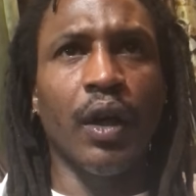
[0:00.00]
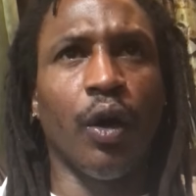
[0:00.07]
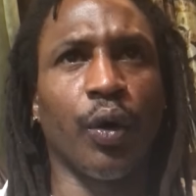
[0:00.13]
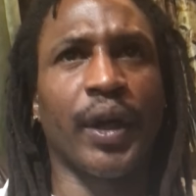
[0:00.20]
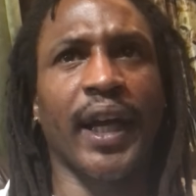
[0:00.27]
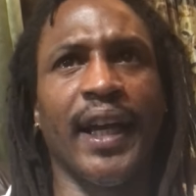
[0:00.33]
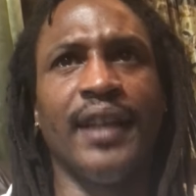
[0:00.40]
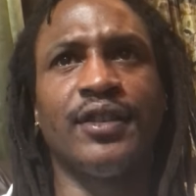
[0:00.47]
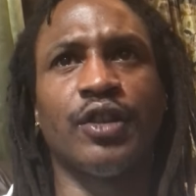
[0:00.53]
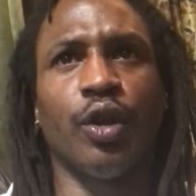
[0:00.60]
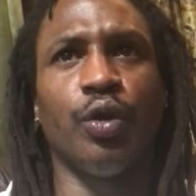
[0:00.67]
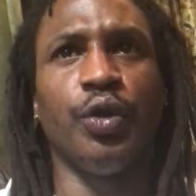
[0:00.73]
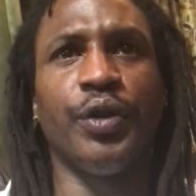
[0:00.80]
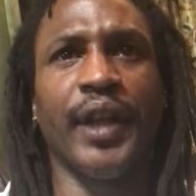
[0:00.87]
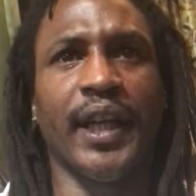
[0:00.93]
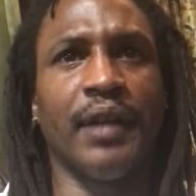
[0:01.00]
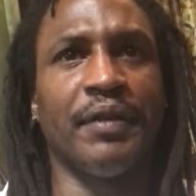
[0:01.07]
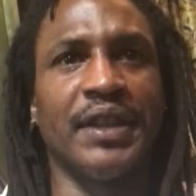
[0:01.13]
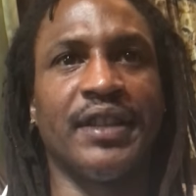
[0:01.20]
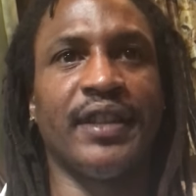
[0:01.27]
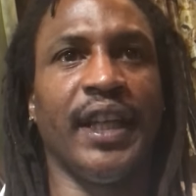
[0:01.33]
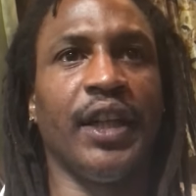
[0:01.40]
Okay, so you think of
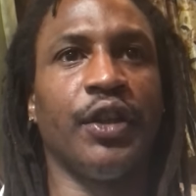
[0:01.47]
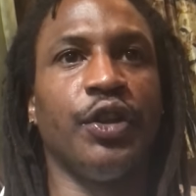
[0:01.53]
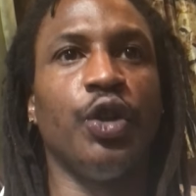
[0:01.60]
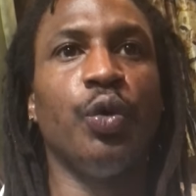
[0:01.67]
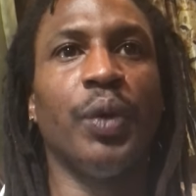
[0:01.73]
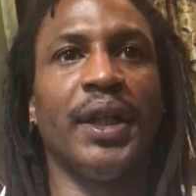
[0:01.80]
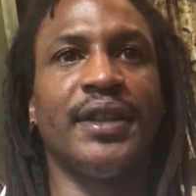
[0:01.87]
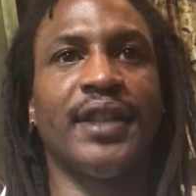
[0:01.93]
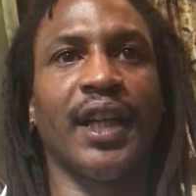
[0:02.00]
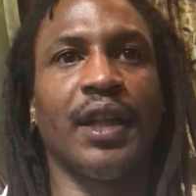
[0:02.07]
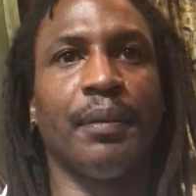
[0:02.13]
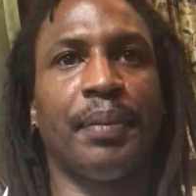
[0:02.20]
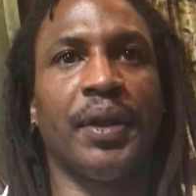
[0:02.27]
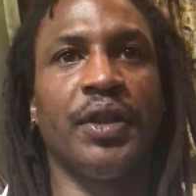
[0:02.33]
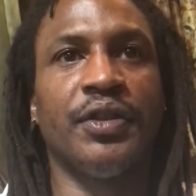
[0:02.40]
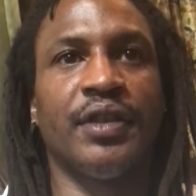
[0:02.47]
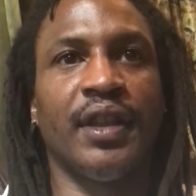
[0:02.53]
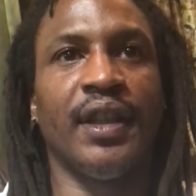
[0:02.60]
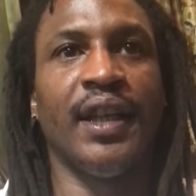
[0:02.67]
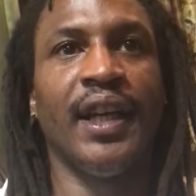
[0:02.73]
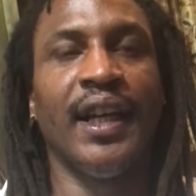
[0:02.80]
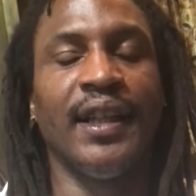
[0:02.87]
a singer, you wouldn't tell a
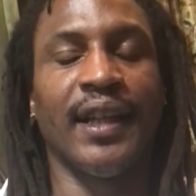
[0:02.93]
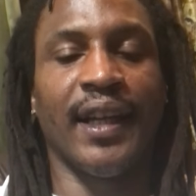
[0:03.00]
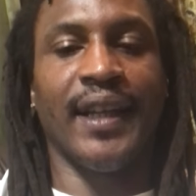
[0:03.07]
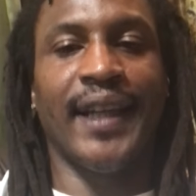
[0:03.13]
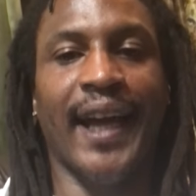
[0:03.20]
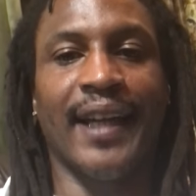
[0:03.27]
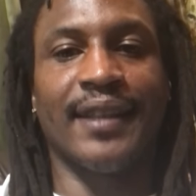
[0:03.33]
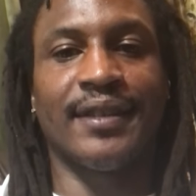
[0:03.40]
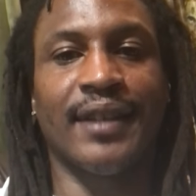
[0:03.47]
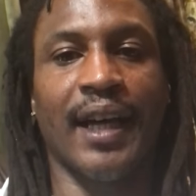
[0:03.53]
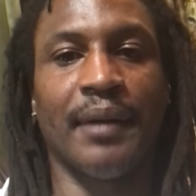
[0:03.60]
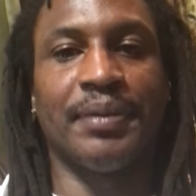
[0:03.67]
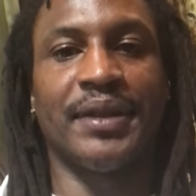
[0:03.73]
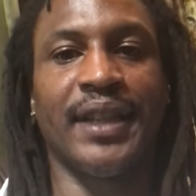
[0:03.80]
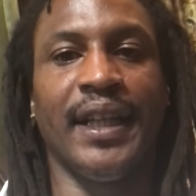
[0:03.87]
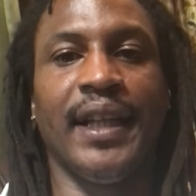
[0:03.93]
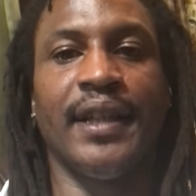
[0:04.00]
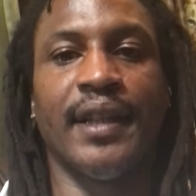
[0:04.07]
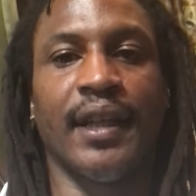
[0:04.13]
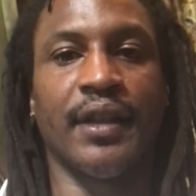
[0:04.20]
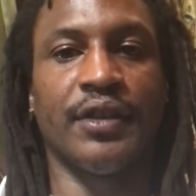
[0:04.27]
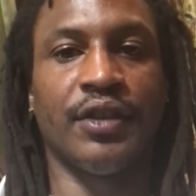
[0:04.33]
person that they got to stop
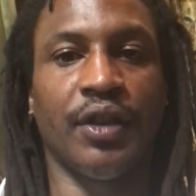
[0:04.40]
singing at a